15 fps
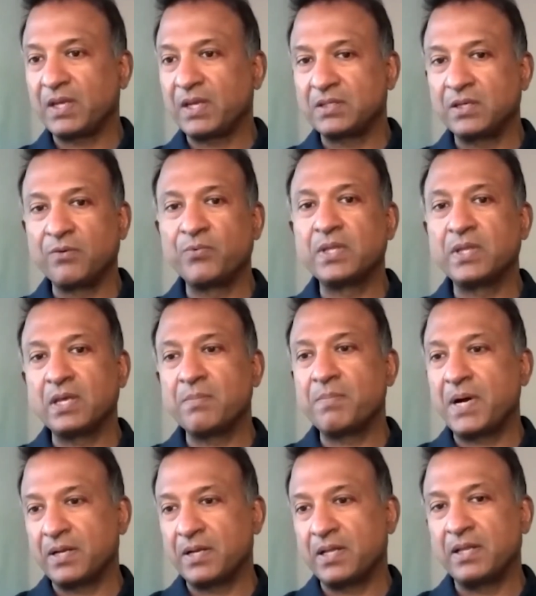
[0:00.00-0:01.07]
So if we think
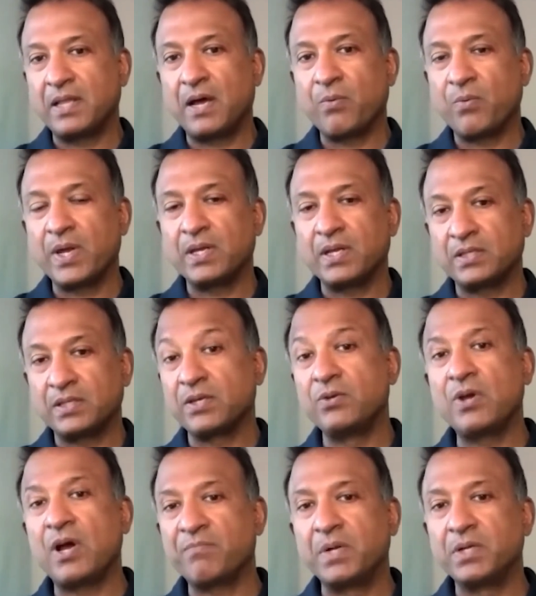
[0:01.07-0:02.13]
about it in that way, and so
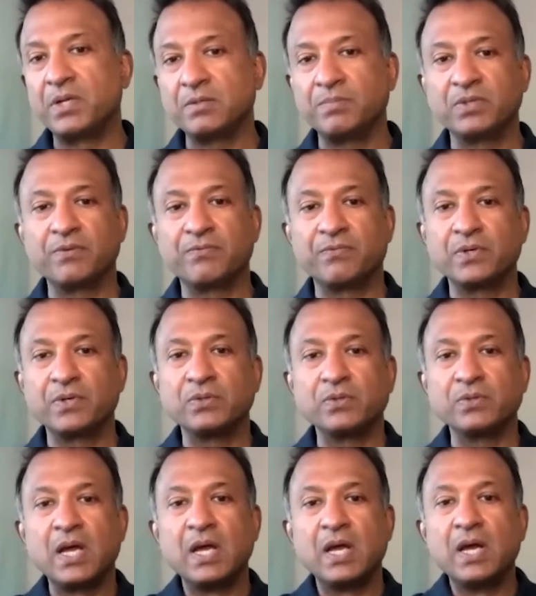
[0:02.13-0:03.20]
you have multiple different
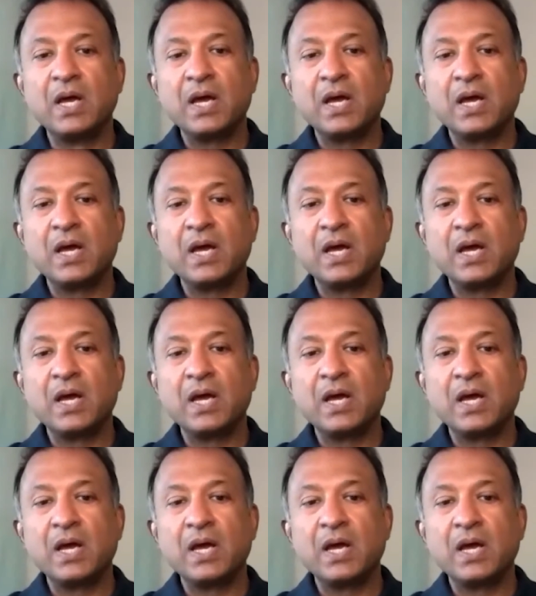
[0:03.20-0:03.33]
tools.